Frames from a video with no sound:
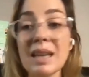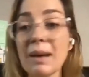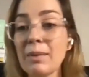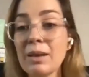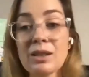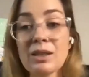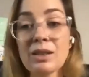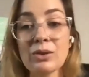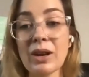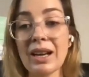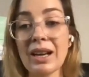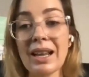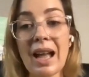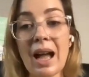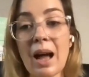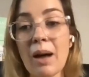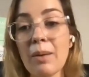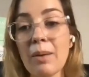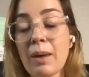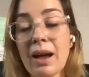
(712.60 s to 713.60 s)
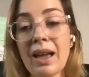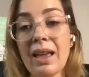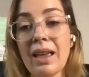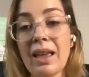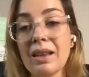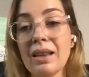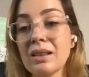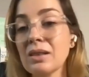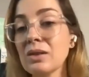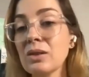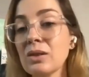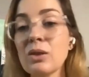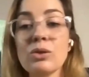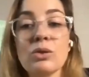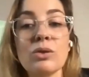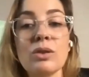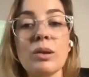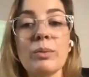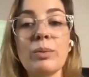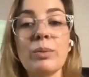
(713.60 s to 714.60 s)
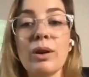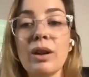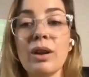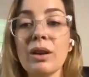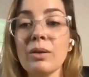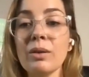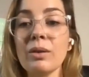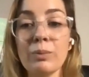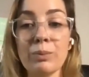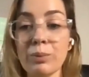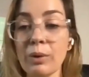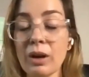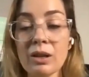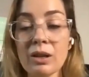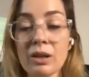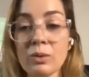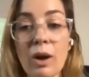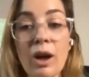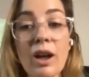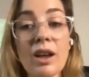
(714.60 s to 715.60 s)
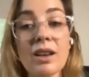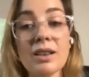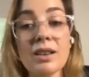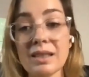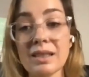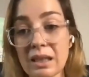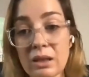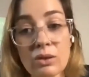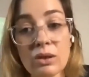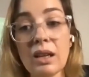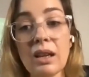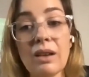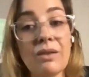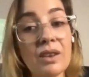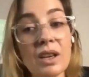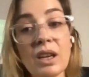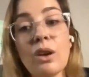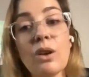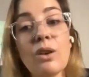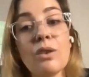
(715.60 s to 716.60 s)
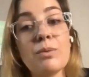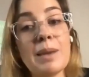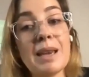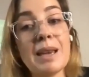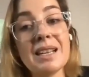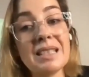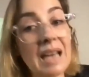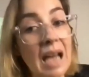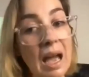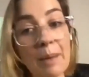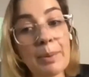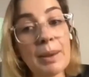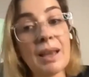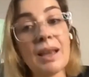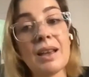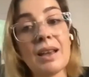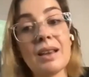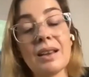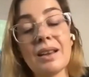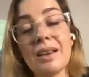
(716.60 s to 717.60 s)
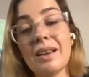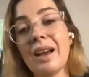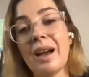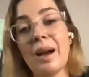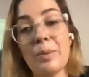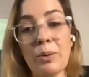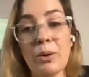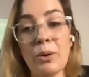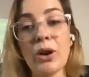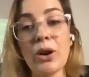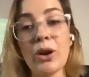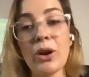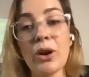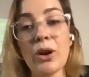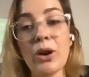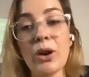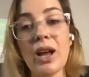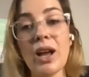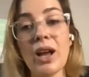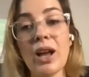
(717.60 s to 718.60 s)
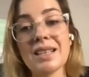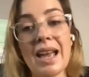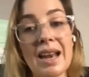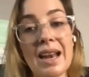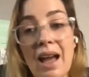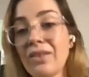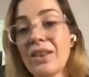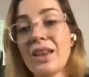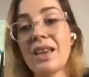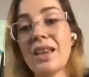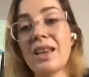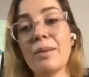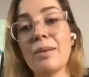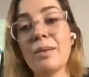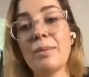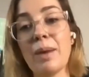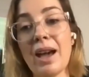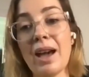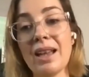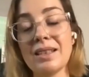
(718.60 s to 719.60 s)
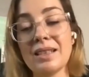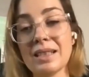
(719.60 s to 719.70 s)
Demonstrating how my social.product works. Literally a video of me tapping a product and having